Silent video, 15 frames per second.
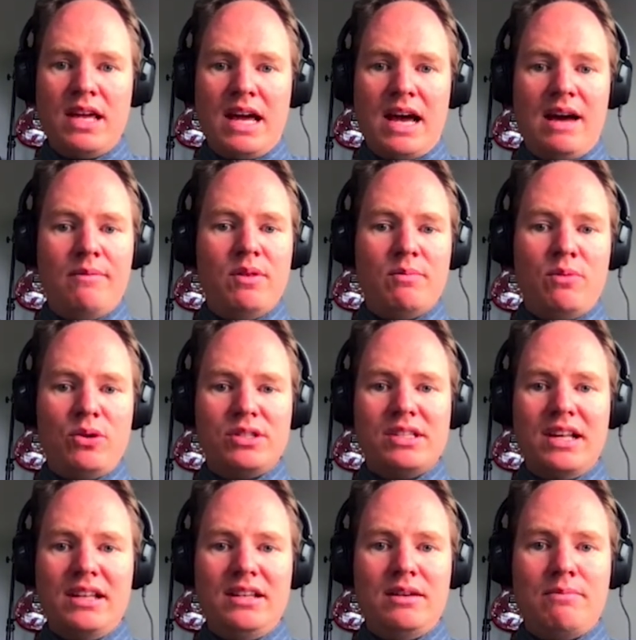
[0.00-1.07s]
I'm the most
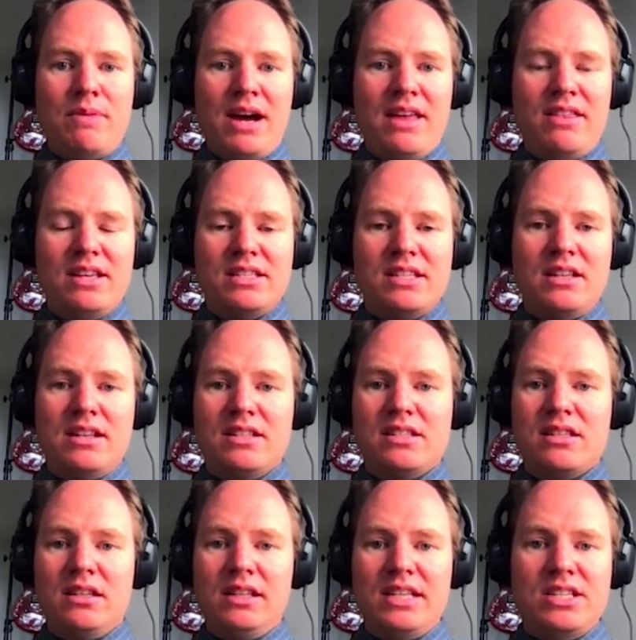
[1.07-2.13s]
likely to buy this, and it's the
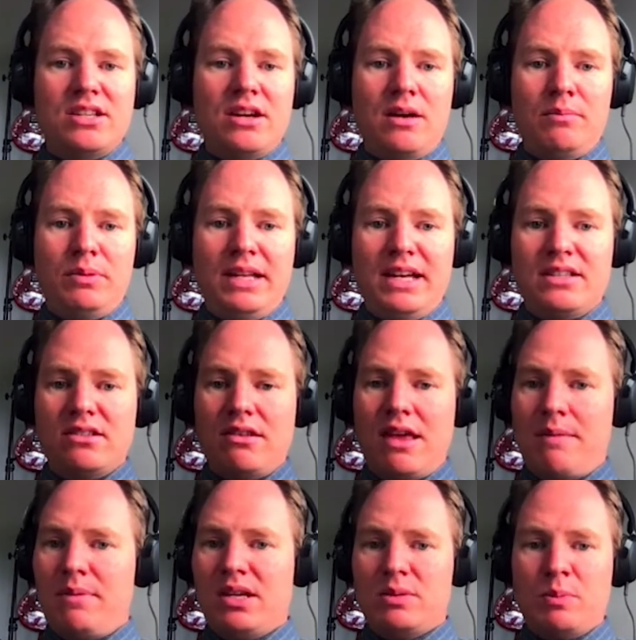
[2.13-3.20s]
least complex, so that
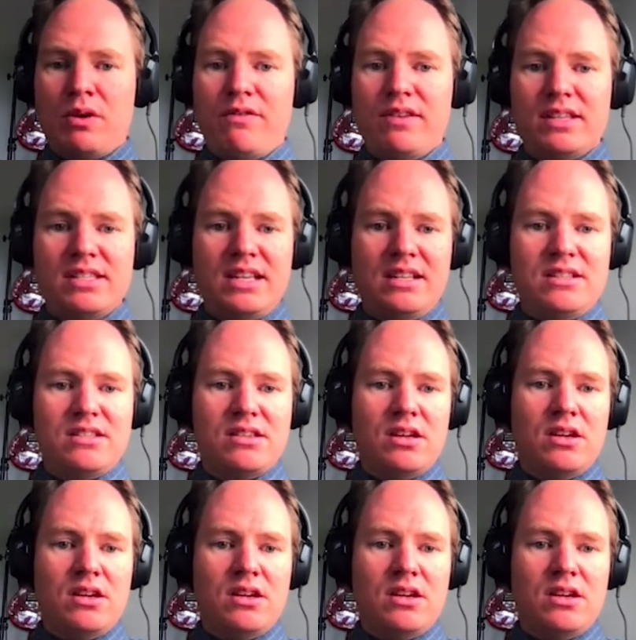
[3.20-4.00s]
makes perfect sense.